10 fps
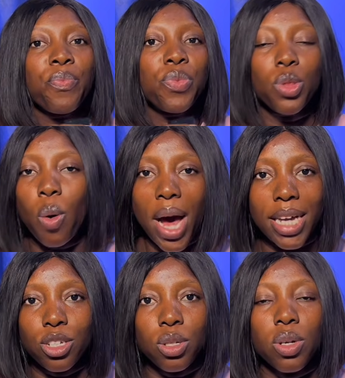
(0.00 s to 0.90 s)
no, I
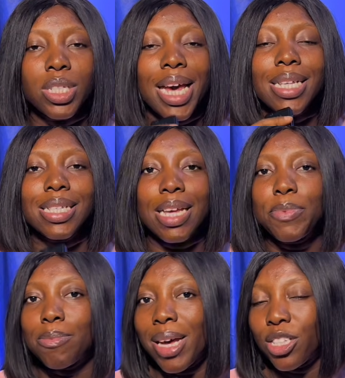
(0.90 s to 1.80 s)
do not,
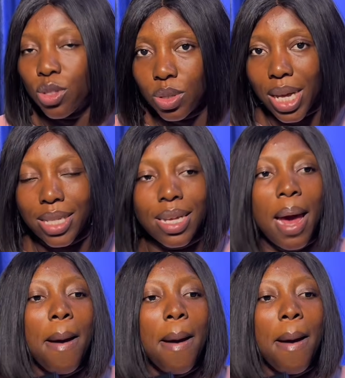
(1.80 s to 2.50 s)
except my students.